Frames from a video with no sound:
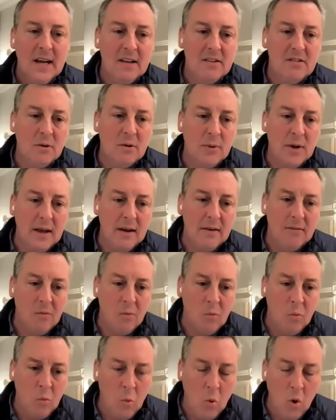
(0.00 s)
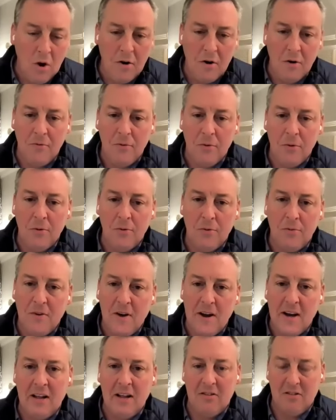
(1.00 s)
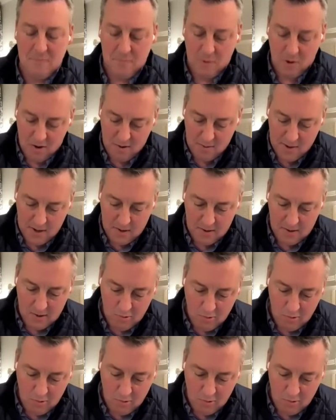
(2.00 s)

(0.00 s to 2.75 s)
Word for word: And so we have wonderful finance department,